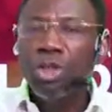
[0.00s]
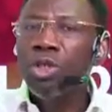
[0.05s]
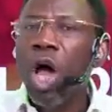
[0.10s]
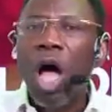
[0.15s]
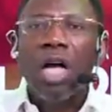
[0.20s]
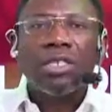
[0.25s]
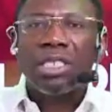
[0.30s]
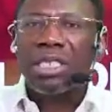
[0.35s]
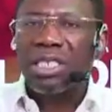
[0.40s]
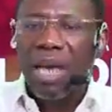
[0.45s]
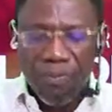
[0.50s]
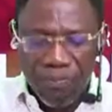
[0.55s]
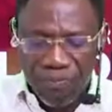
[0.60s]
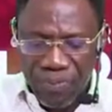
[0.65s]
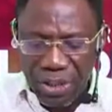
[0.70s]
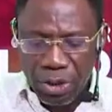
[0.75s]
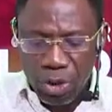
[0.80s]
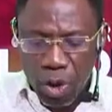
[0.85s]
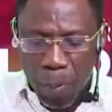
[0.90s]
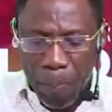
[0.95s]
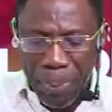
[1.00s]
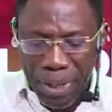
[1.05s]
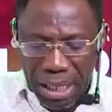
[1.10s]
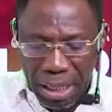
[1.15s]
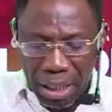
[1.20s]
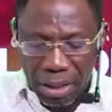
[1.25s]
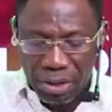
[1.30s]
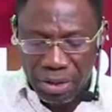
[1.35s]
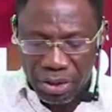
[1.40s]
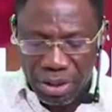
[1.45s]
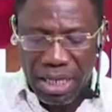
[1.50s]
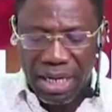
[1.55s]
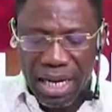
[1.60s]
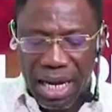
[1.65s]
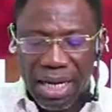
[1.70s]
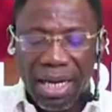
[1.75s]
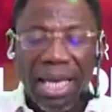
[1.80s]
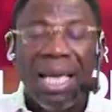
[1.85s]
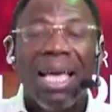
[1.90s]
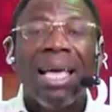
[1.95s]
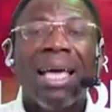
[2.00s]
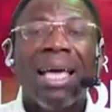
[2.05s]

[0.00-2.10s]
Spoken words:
not something to be considered.